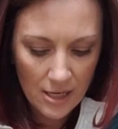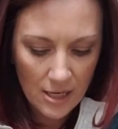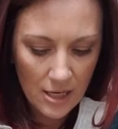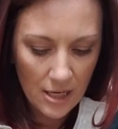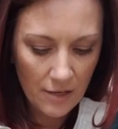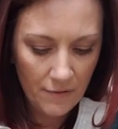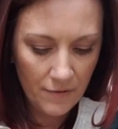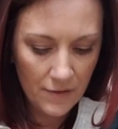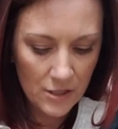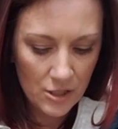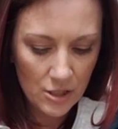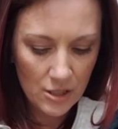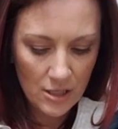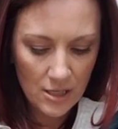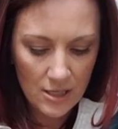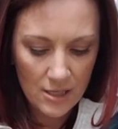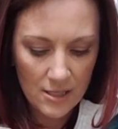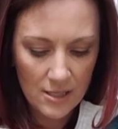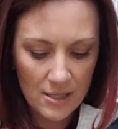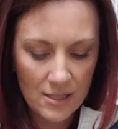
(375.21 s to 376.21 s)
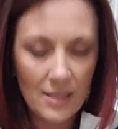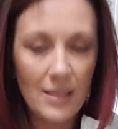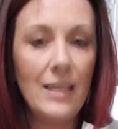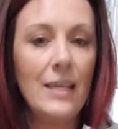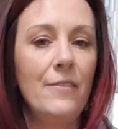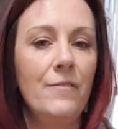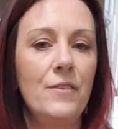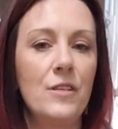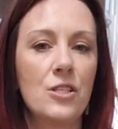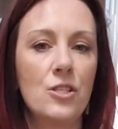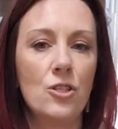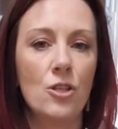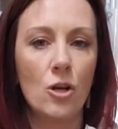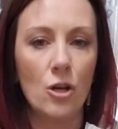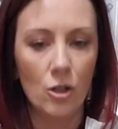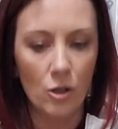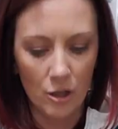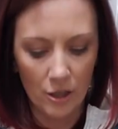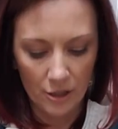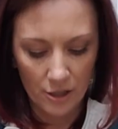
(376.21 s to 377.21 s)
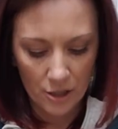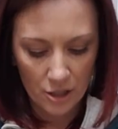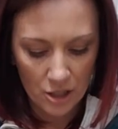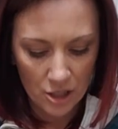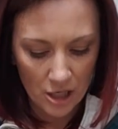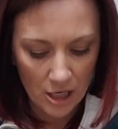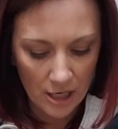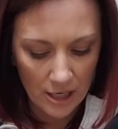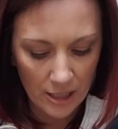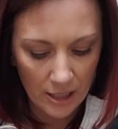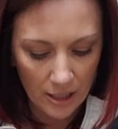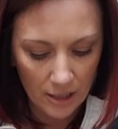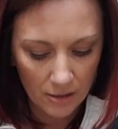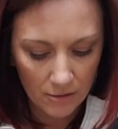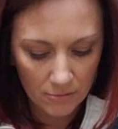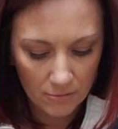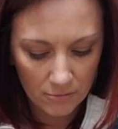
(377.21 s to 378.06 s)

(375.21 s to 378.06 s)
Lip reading: if it's no longer shiny.